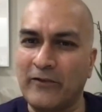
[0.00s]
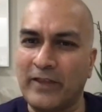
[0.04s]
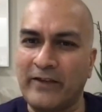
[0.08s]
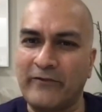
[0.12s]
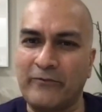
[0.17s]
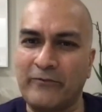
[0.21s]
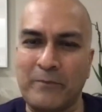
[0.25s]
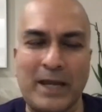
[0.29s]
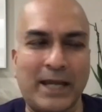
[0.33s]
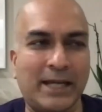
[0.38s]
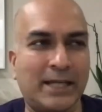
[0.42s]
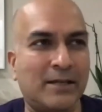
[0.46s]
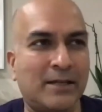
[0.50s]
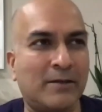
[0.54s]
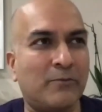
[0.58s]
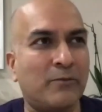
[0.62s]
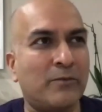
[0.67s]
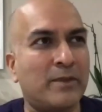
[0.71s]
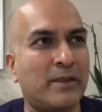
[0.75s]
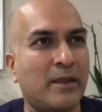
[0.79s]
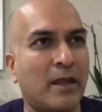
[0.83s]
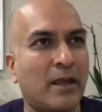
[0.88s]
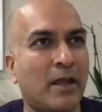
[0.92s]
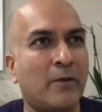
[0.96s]
they've made
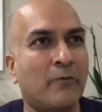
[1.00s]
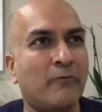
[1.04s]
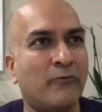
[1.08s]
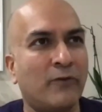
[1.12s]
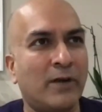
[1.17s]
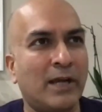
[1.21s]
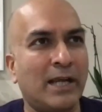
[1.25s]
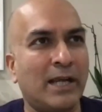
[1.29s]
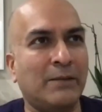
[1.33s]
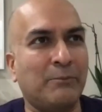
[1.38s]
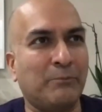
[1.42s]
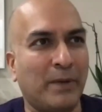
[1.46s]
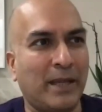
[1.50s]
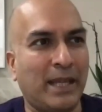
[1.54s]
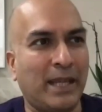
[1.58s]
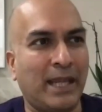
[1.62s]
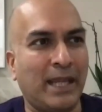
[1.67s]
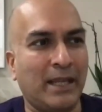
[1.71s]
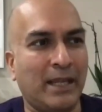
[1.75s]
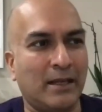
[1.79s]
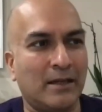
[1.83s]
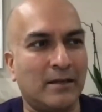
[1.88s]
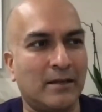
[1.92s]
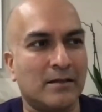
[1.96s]
a, a really
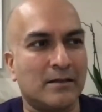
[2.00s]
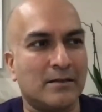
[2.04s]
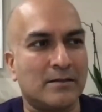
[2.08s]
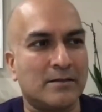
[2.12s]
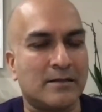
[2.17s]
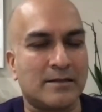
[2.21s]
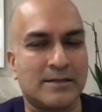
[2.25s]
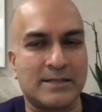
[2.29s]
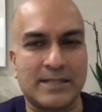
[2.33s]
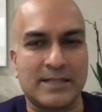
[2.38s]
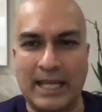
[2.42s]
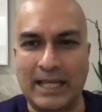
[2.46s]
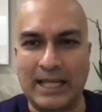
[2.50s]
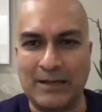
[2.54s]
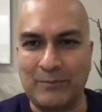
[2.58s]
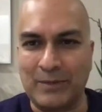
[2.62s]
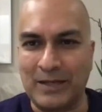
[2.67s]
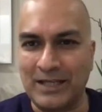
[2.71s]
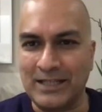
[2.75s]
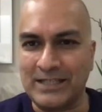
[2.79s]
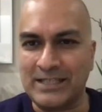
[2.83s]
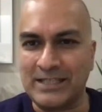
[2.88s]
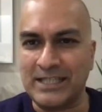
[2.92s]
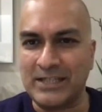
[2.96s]
big
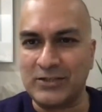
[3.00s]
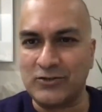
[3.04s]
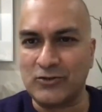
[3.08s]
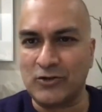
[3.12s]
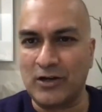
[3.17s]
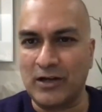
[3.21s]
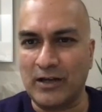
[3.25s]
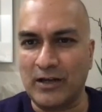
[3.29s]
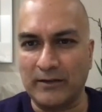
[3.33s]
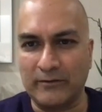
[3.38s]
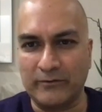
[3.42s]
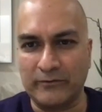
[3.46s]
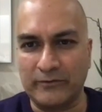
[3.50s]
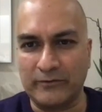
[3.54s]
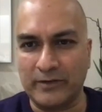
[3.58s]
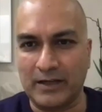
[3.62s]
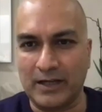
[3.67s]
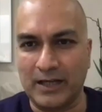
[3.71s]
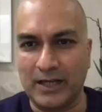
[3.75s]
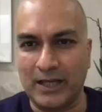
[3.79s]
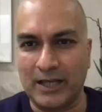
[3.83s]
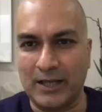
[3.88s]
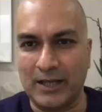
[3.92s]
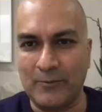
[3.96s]
sustainability drive
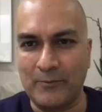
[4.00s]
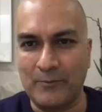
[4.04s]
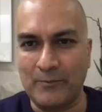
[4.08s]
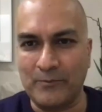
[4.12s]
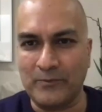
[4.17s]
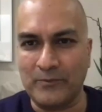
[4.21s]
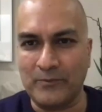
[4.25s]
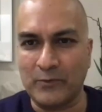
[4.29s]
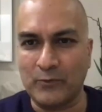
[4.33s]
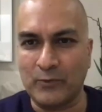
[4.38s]
um,